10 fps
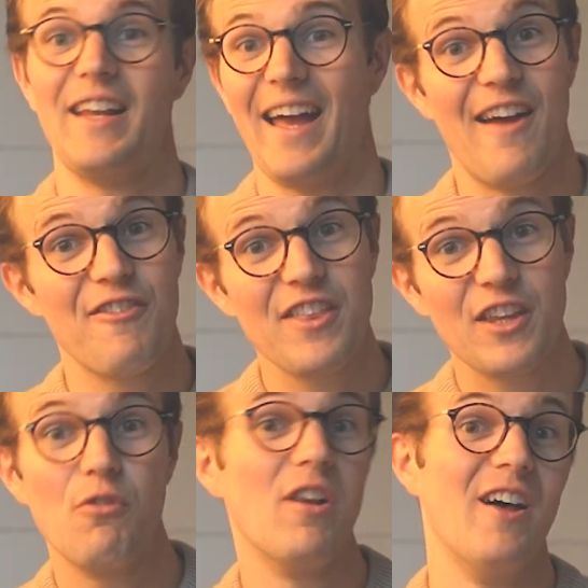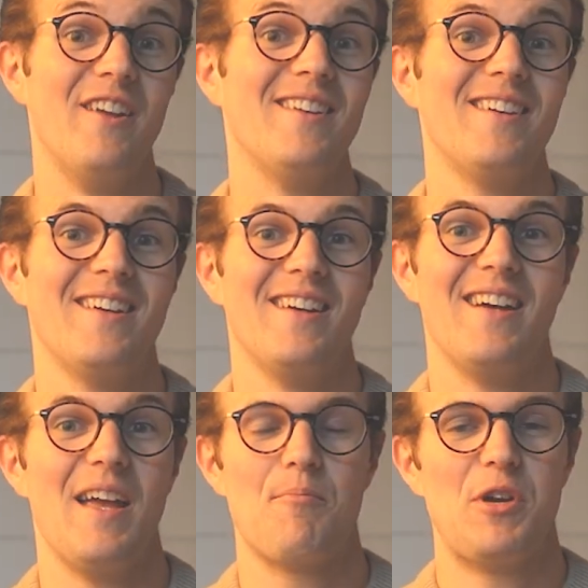And yeah, everything you learn
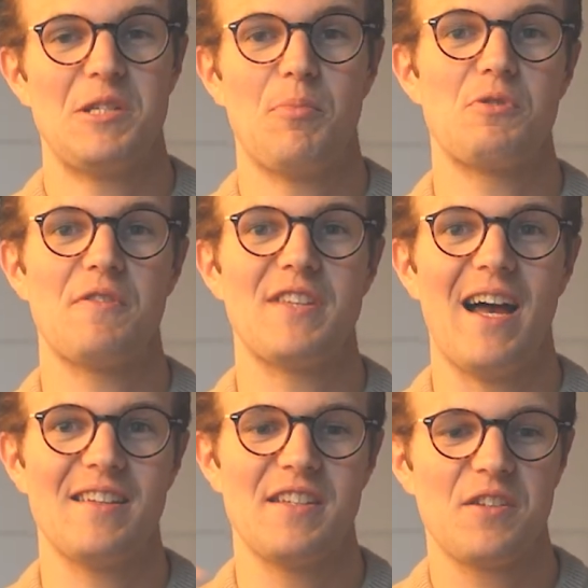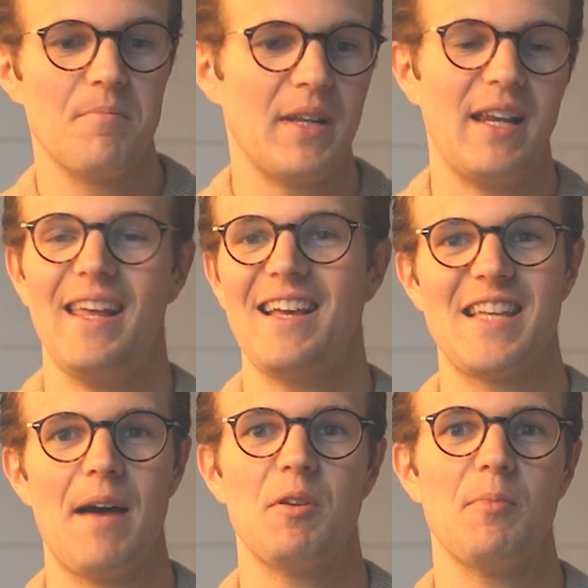in principles of tax is completely
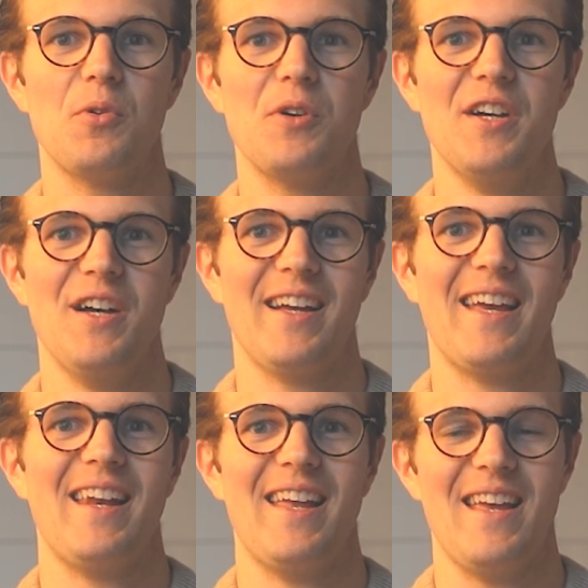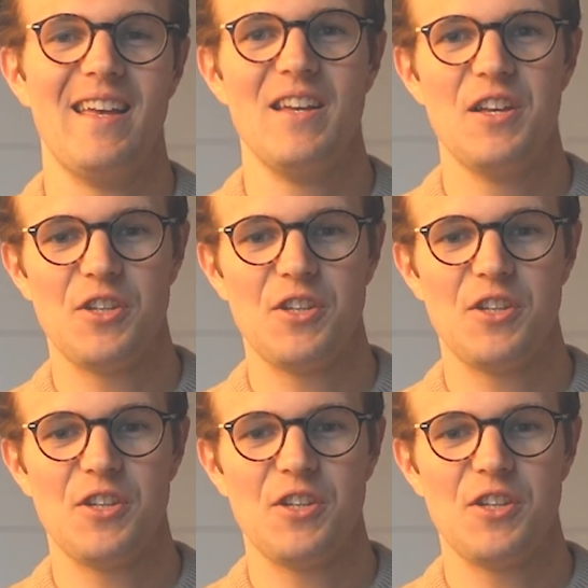examinable again here.